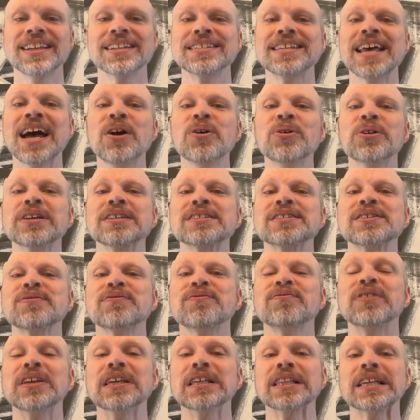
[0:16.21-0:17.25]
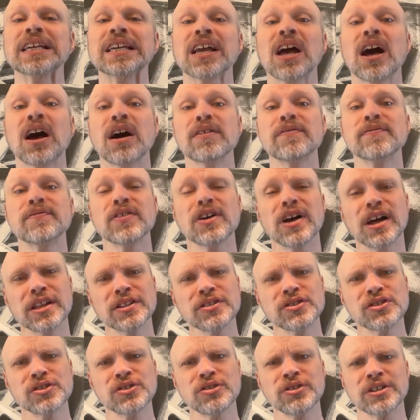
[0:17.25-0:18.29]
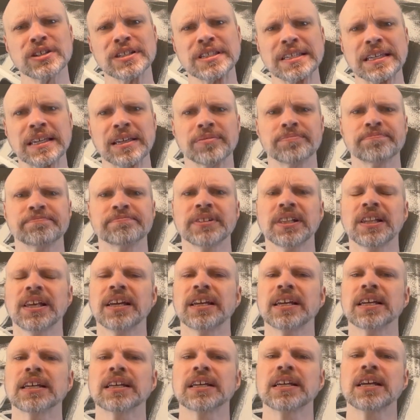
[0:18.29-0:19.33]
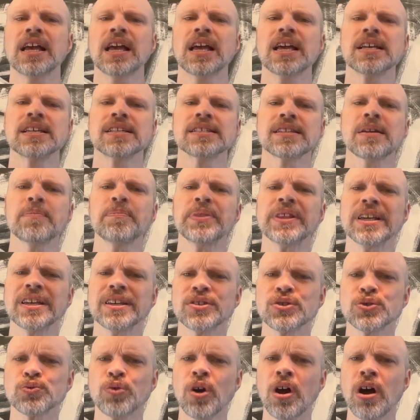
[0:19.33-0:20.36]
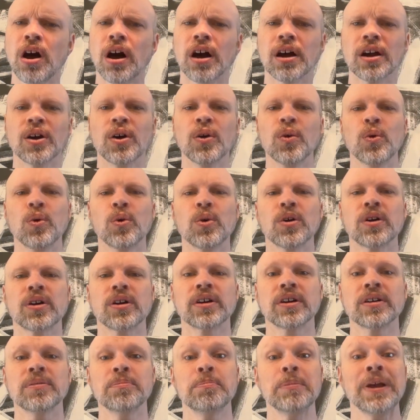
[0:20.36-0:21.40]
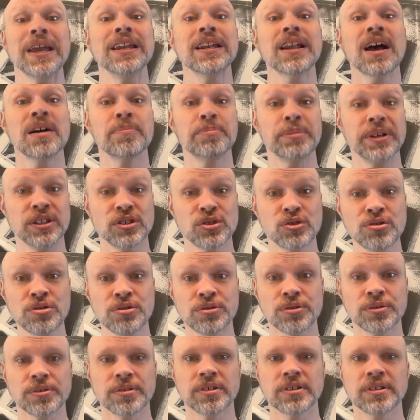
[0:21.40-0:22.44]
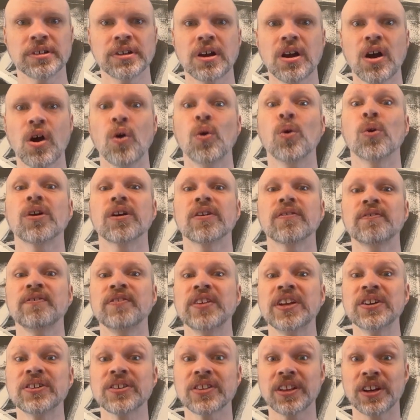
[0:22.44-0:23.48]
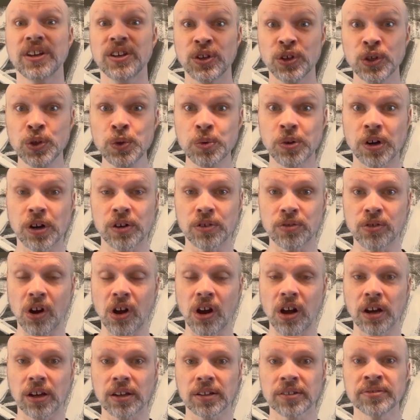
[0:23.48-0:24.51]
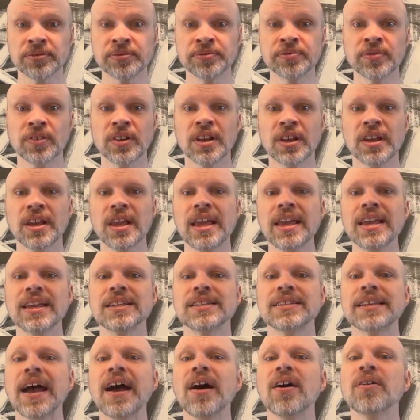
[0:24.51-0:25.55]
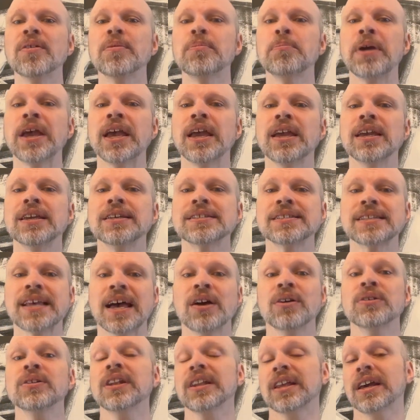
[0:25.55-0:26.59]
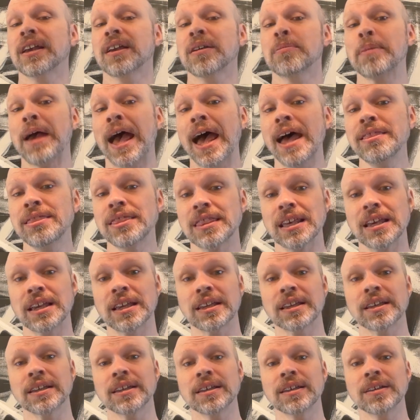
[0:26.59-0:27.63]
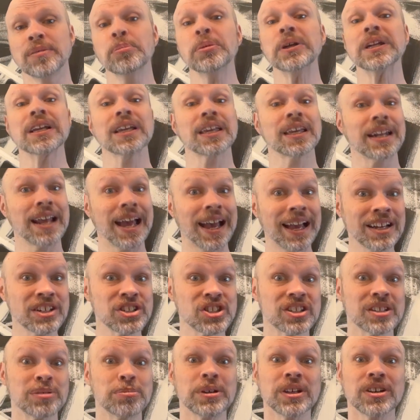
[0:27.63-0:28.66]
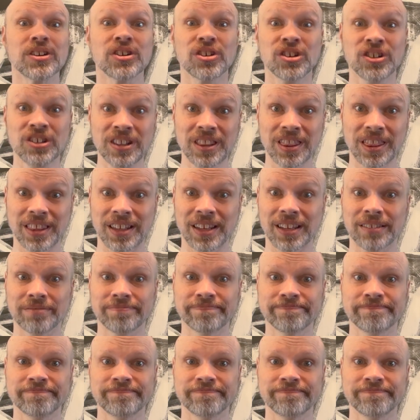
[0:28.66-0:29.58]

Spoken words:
Doubt is a feeling of uncertainty, like something is wrong or may not be true, or a fear that you are wrong. Doubt may sound like a bad thing, but it can actually be a good thing.